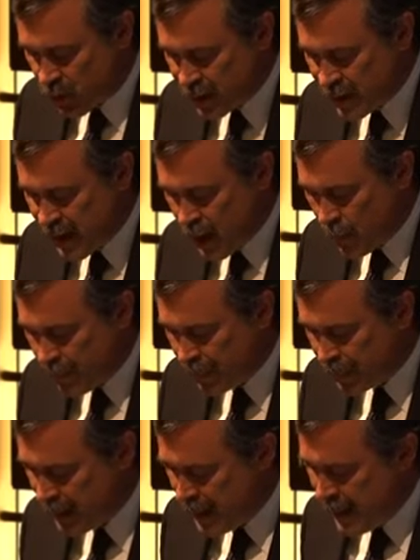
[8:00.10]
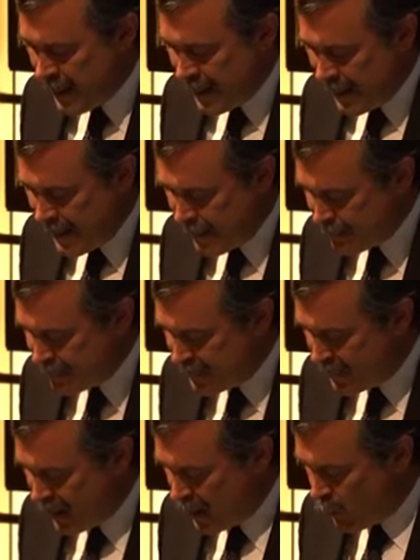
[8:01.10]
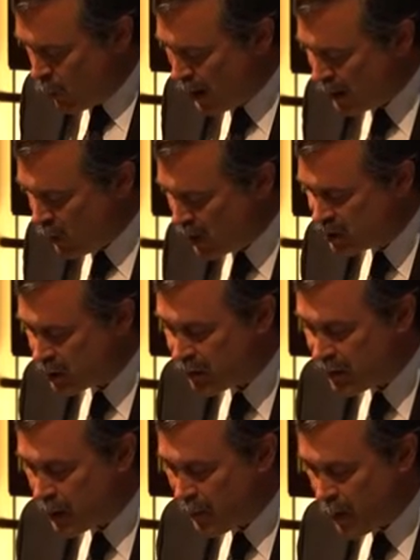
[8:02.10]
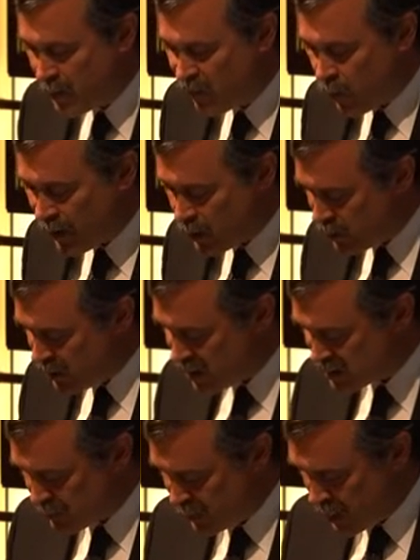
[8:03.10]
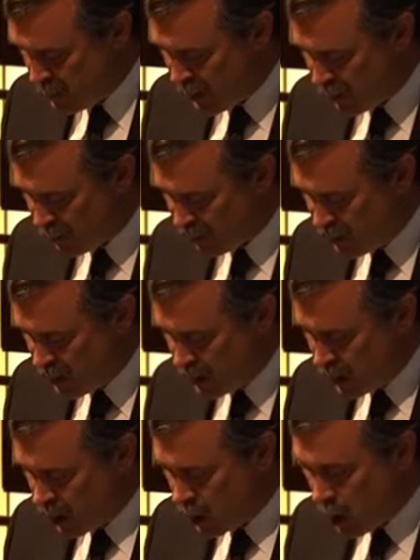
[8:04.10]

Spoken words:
right now? I want you to think about, before I go into the SBA paper, a